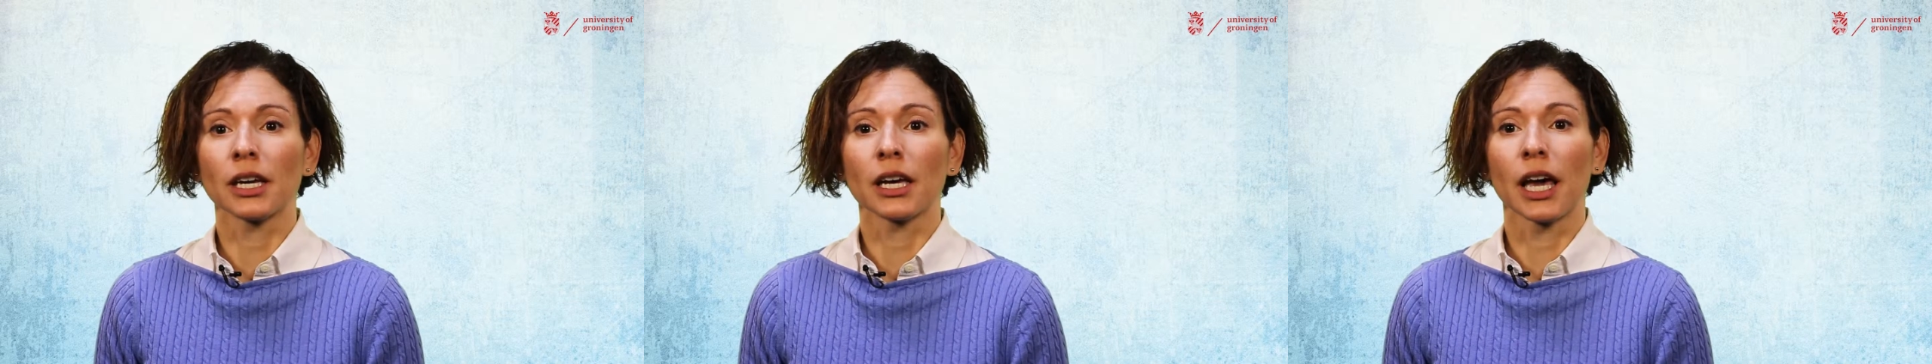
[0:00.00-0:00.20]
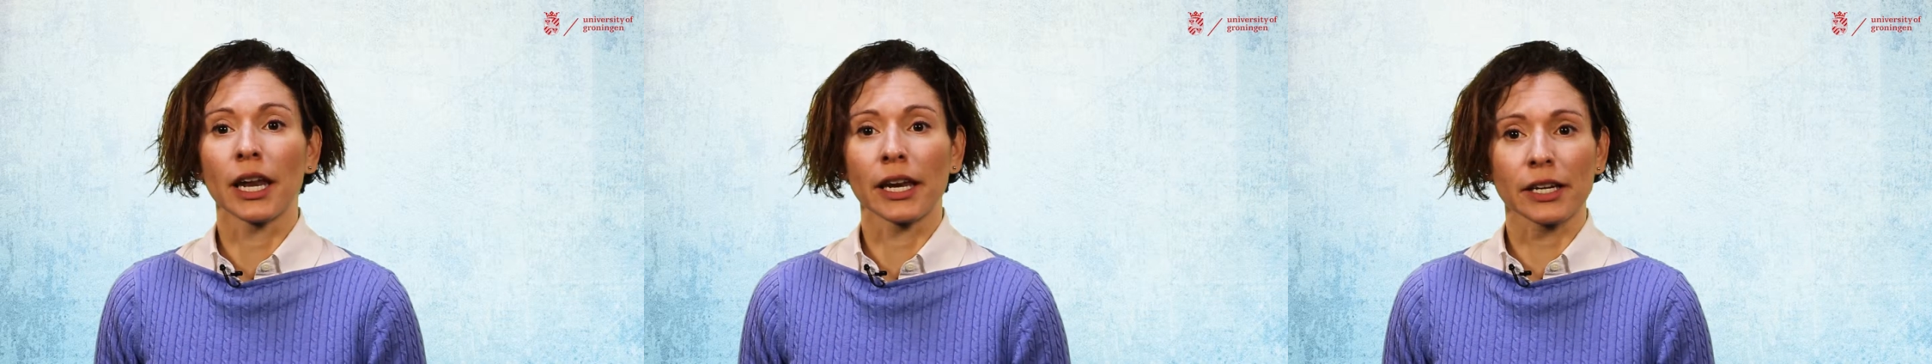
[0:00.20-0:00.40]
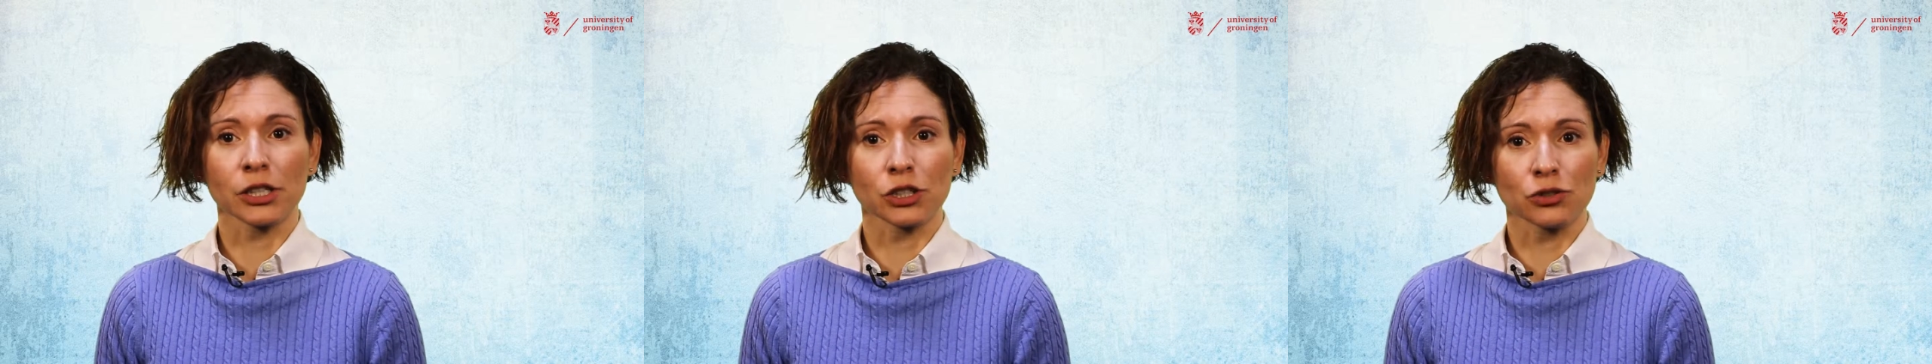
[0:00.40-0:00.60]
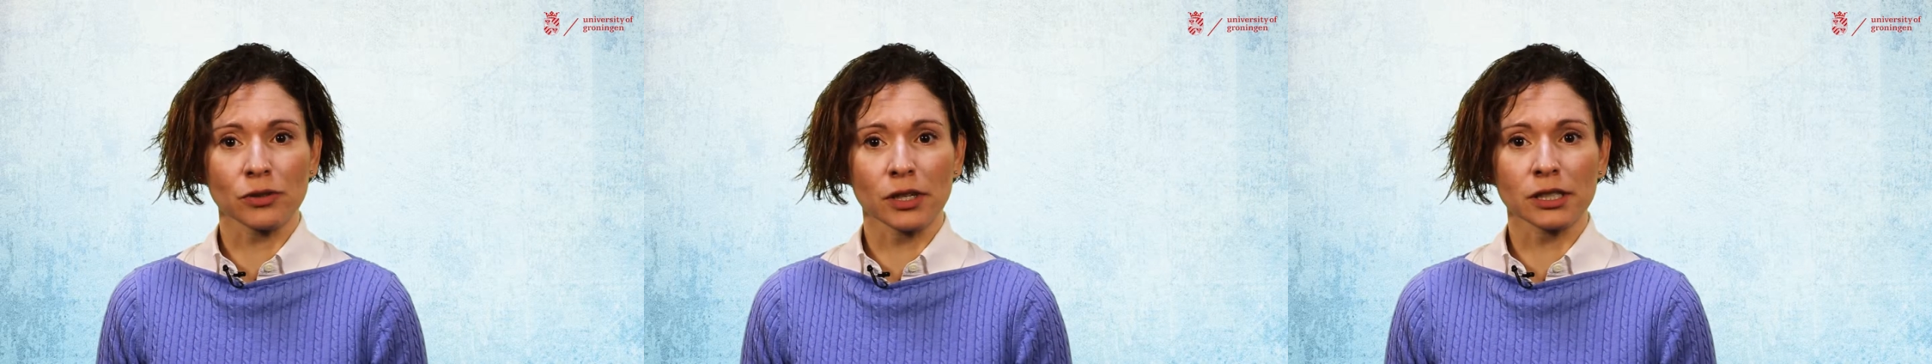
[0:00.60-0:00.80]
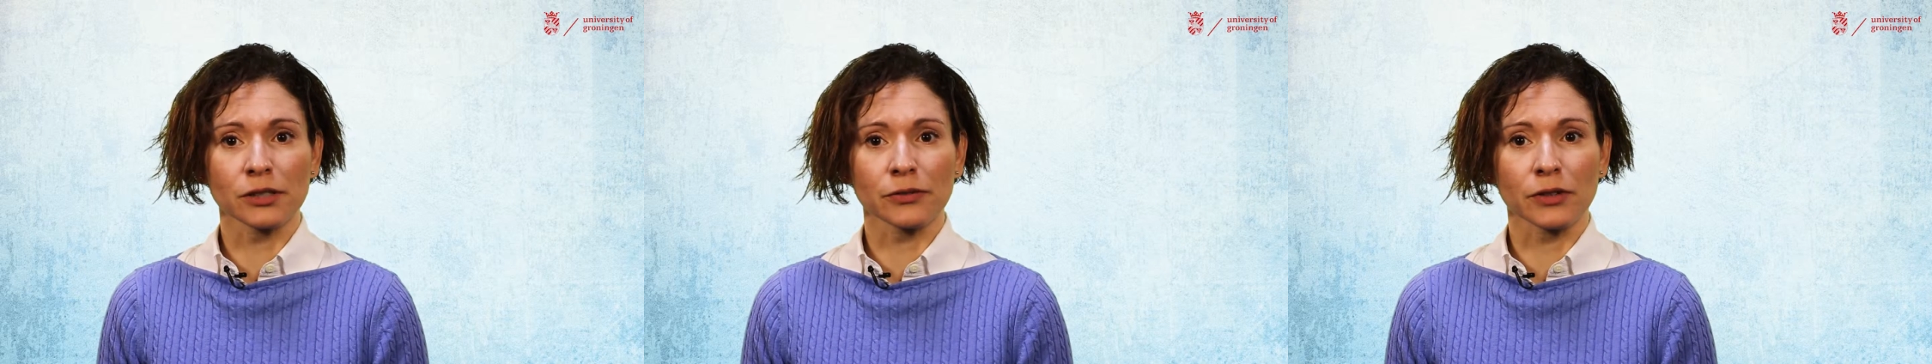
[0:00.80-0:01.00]
and a
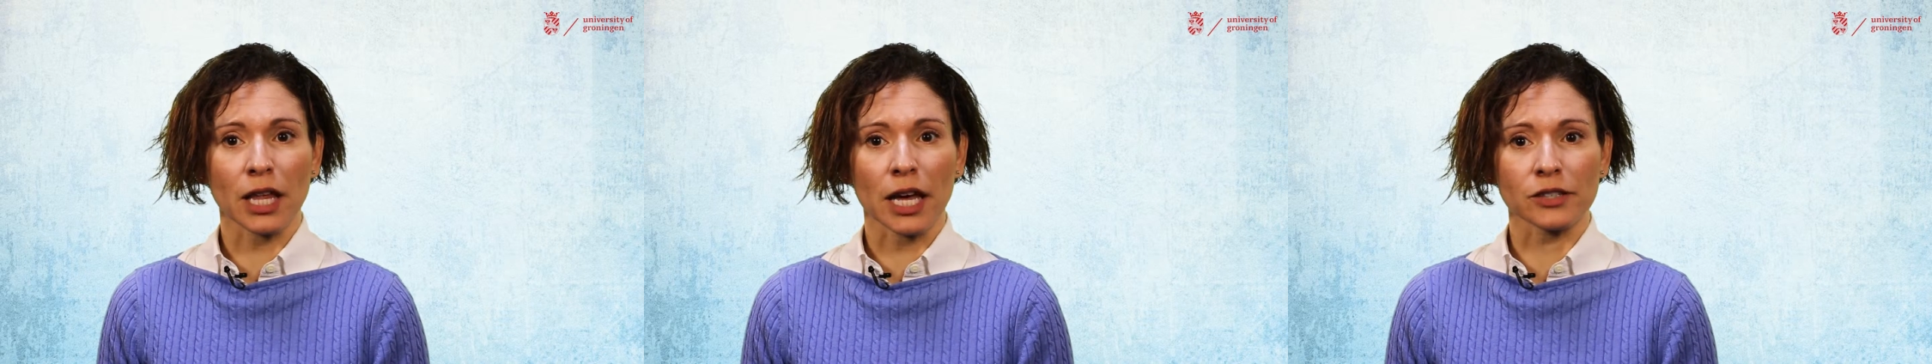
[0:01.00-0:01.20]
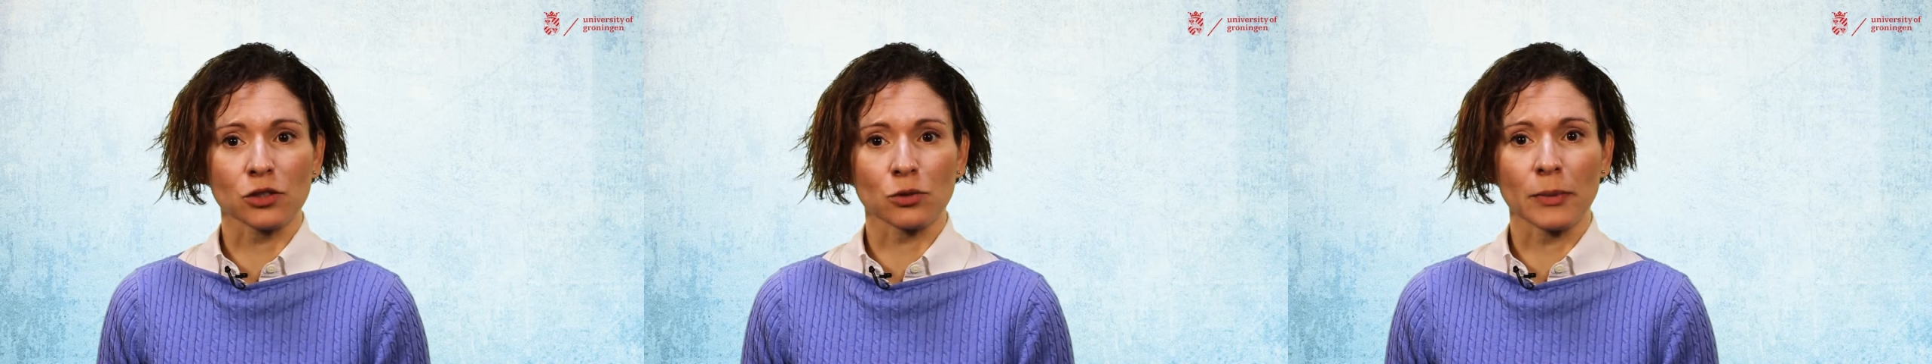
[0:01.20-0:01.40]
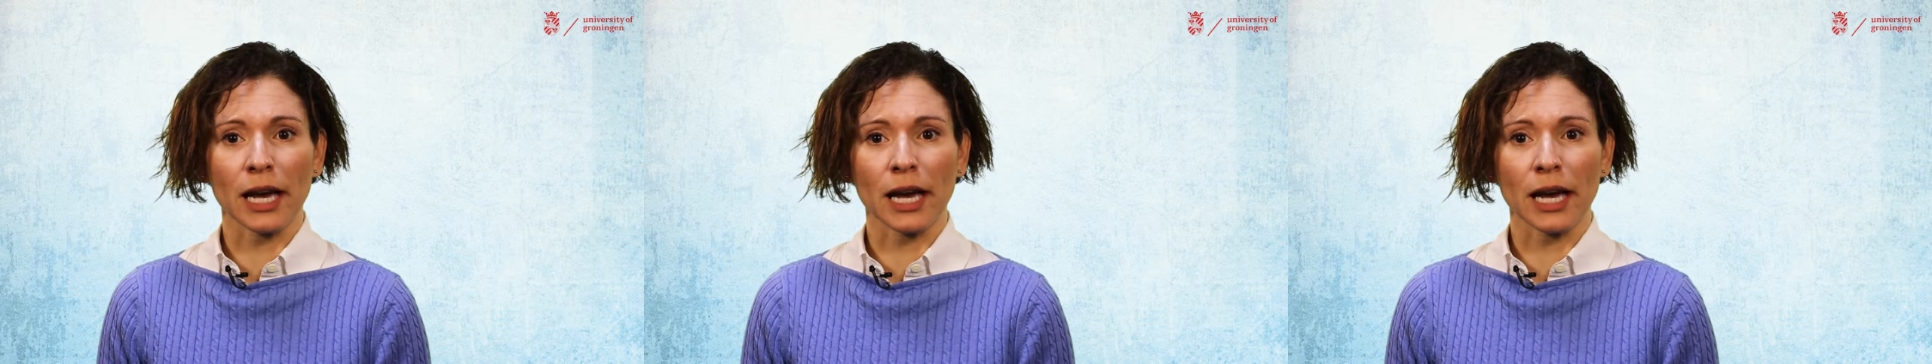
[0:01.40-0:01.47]
constructive classroom